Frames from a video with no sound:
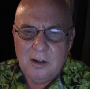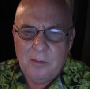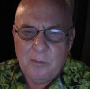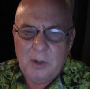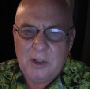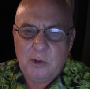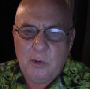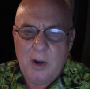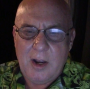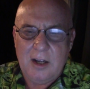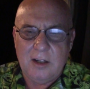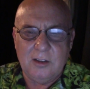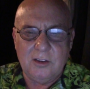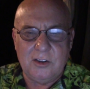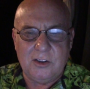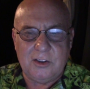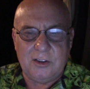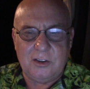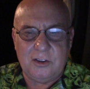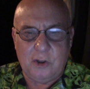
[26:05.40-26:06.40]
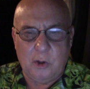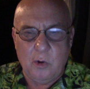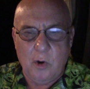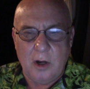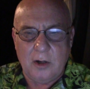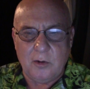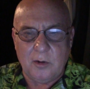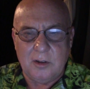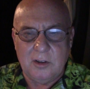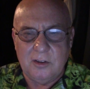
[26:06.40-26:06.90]
Between
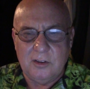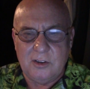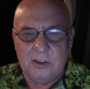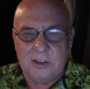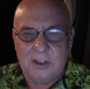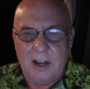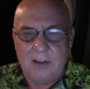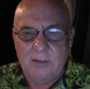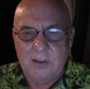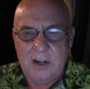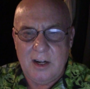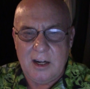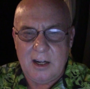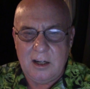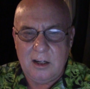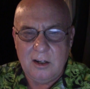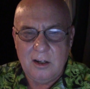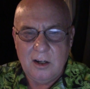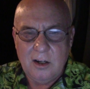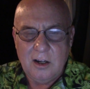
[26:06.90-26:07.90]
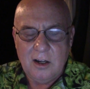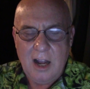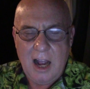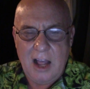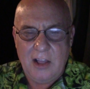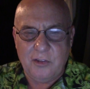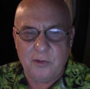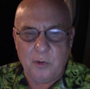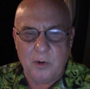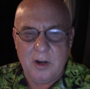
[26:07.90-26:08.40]
270
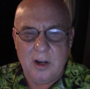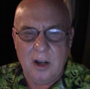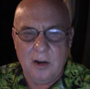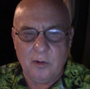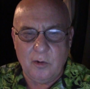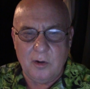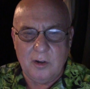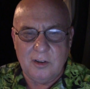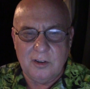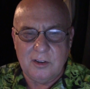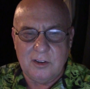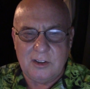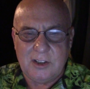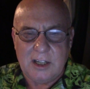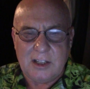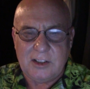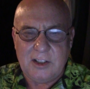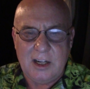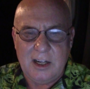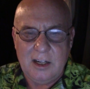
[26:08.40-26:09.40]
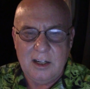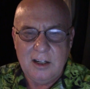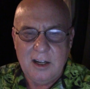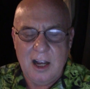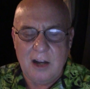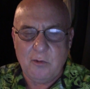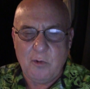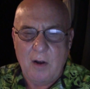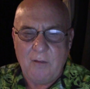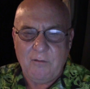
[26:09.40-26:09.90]
and 360
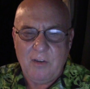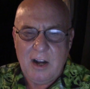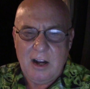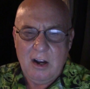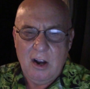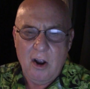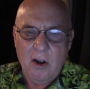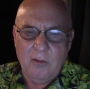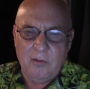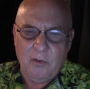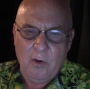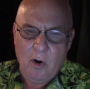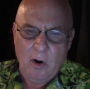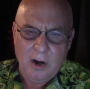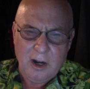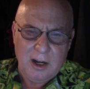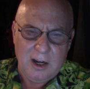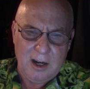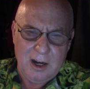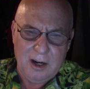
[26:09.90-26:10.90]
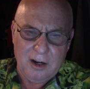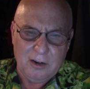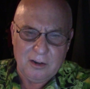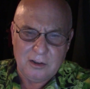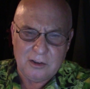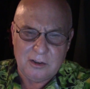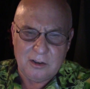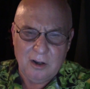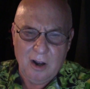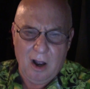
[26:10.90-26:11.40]
in roughly 40
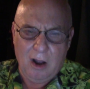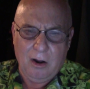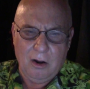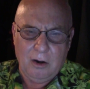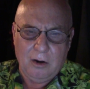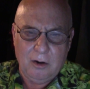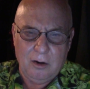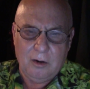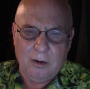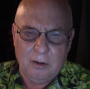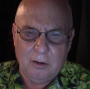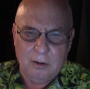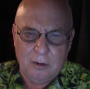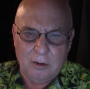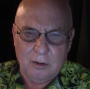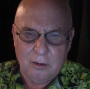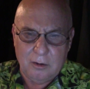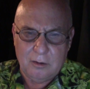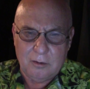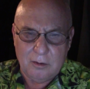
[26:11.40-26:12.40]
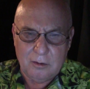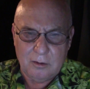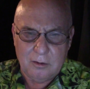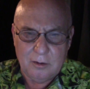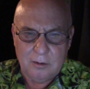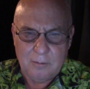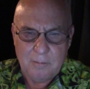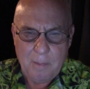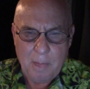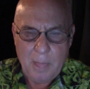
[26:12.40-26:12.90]
years. Oh!
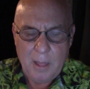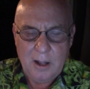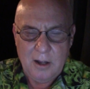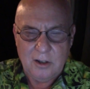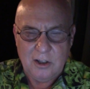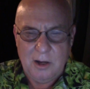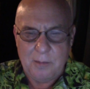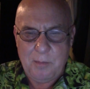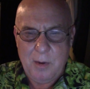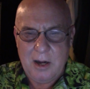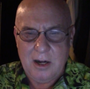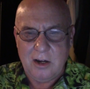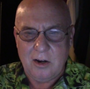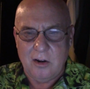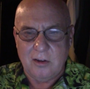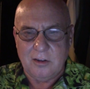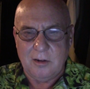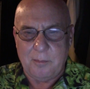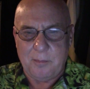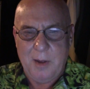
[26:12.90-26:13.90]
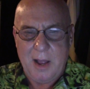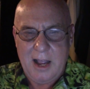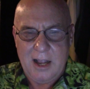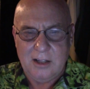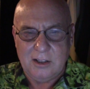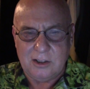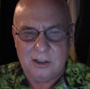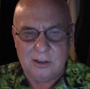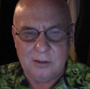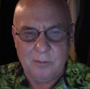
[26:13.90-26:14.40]
Depending on the
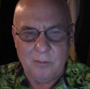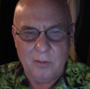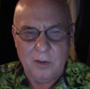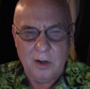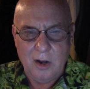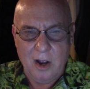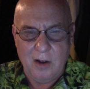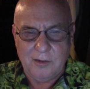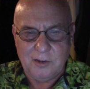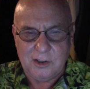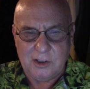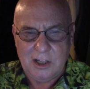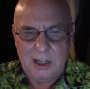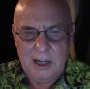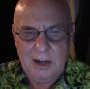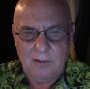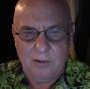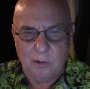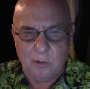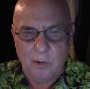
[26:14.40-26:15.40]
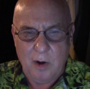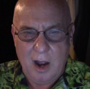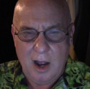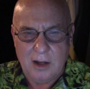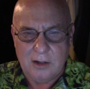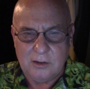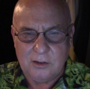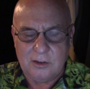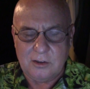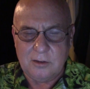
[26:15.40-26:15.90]
pace of sea level
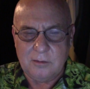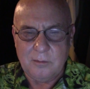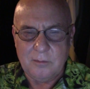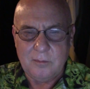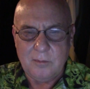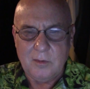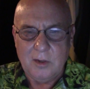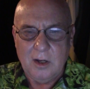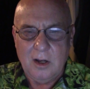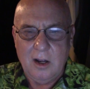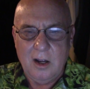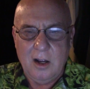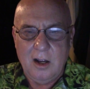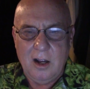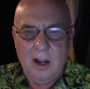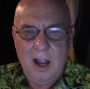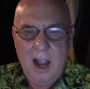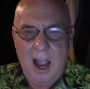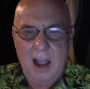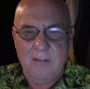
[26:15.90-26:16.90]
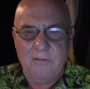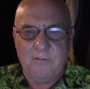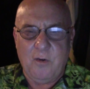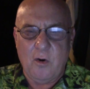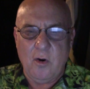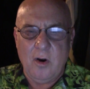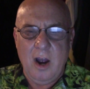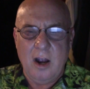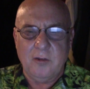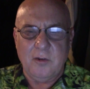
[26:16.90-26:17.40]
rise. And
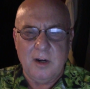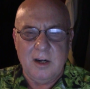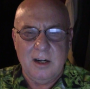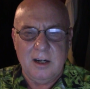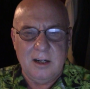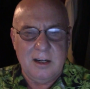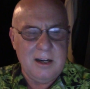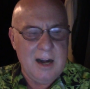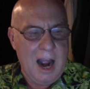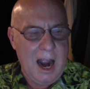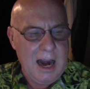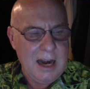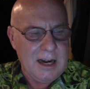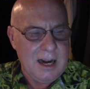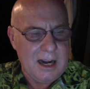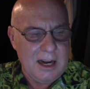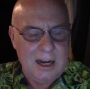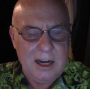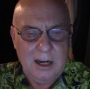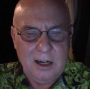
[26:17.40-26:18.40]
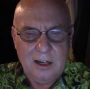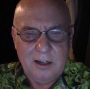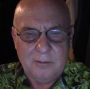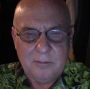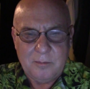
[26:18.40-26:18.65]
490